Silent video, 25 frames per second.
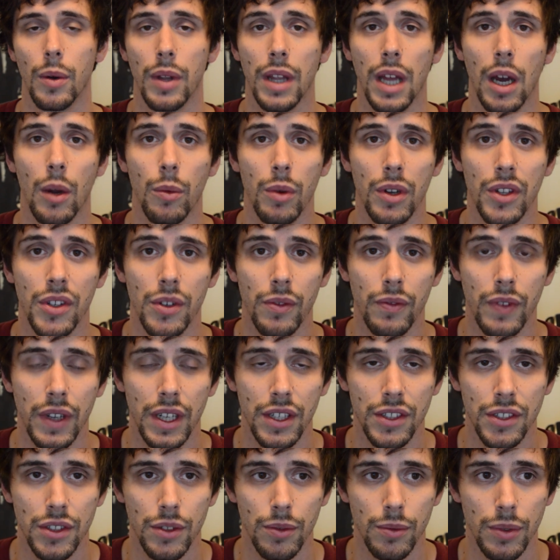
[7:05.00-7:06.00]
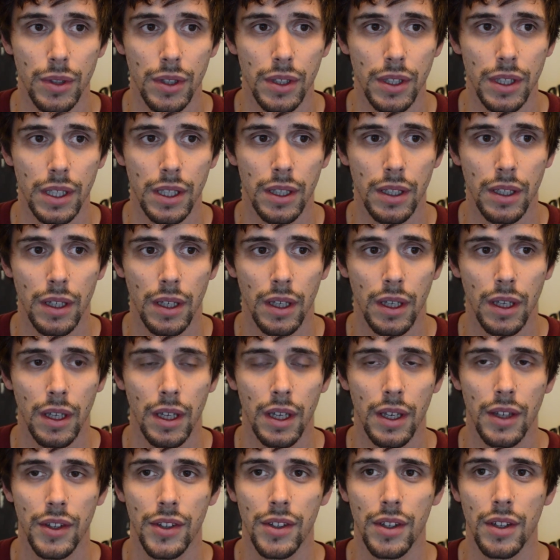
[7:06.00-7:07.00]
without reservation, really.
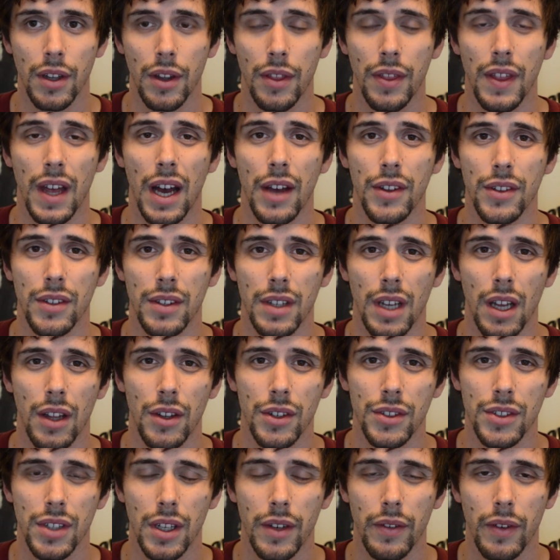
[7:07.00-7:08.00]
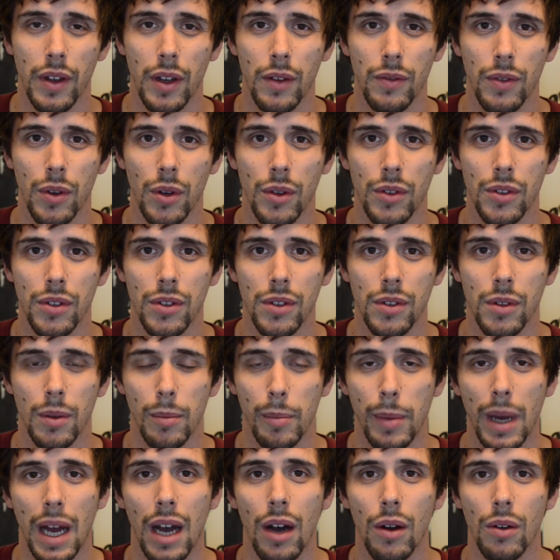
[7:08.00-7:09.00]
This is a thousand dollar set of headphones
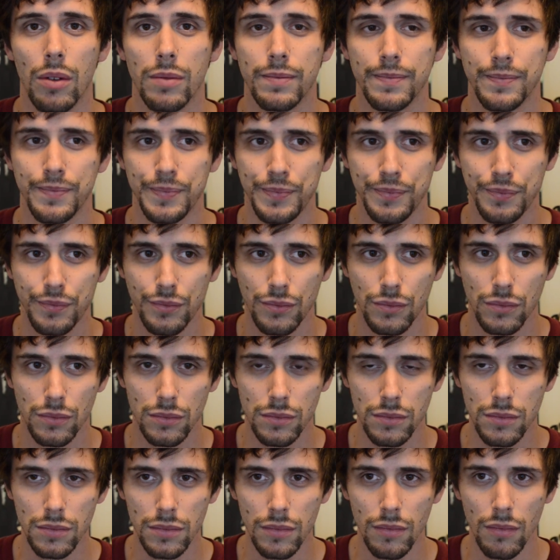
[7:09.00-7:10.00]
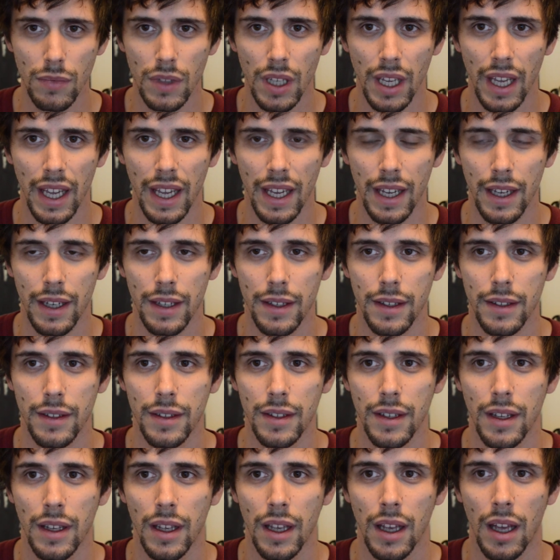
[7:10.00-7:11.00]
about,
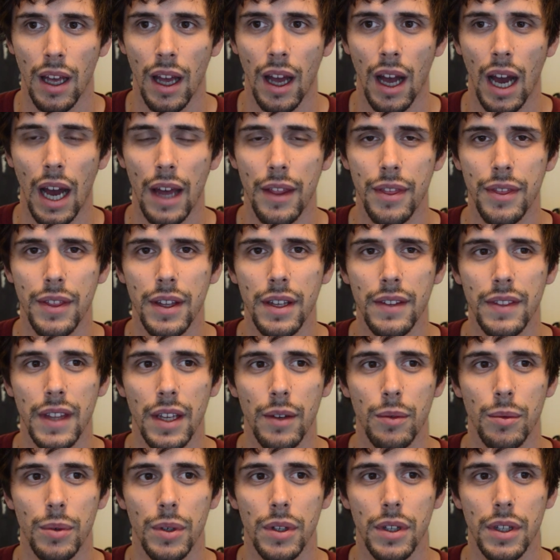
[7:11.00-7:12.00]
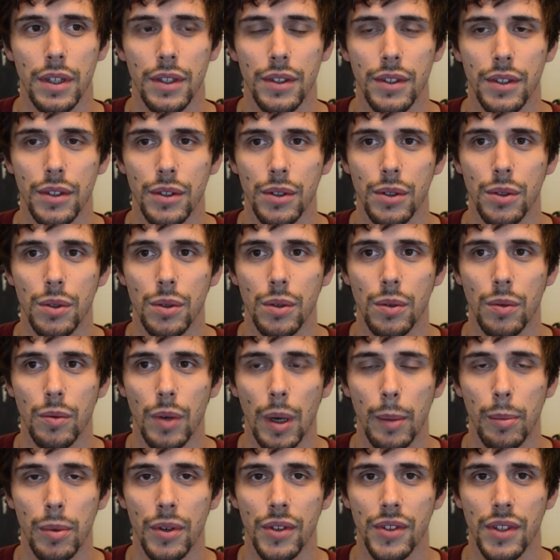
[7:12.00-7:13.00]
and I think they really do
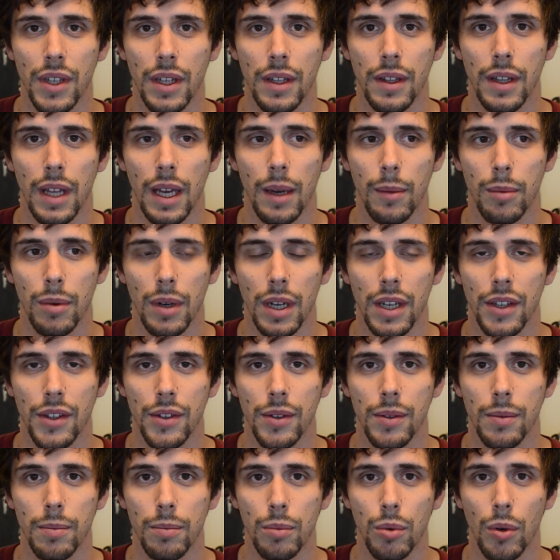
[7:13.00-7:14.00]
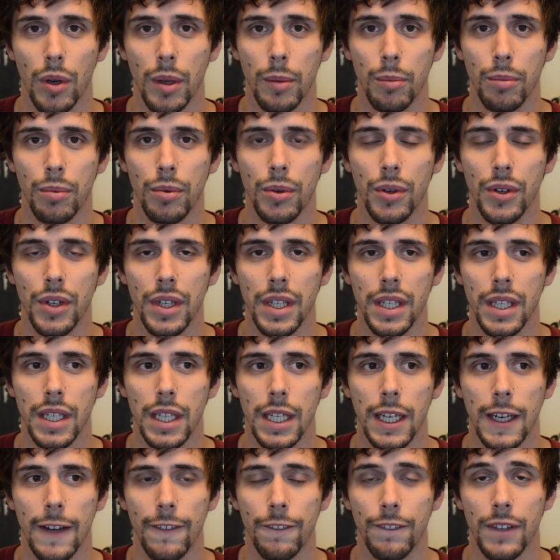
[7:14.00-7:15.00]
represent that price point
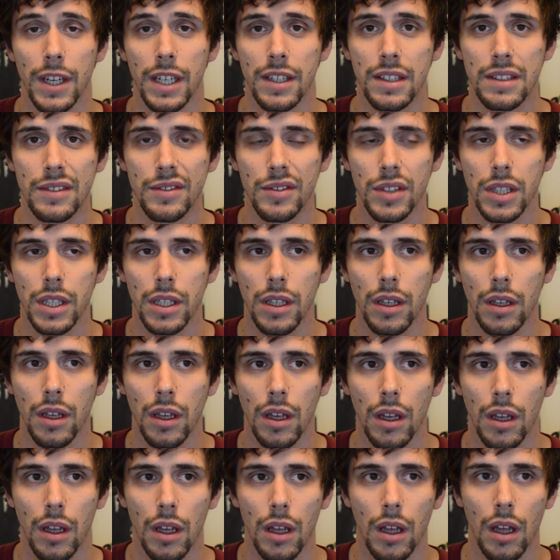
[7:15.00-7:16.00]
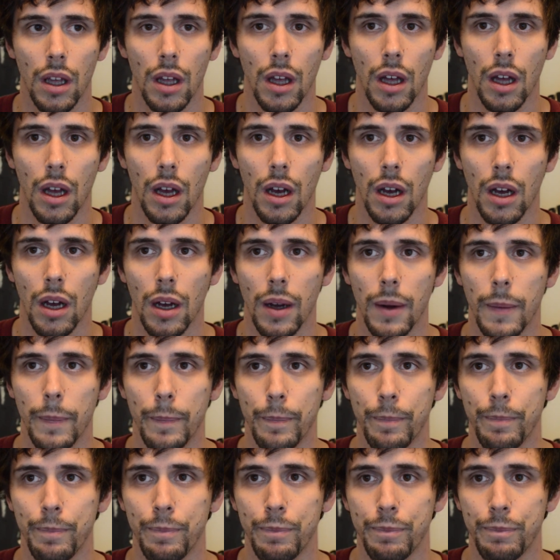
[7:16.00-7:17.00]
pretty effectively.
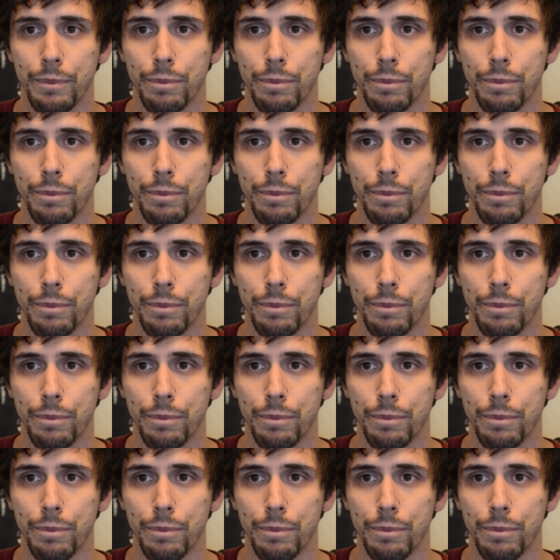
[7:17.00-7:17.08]
Um,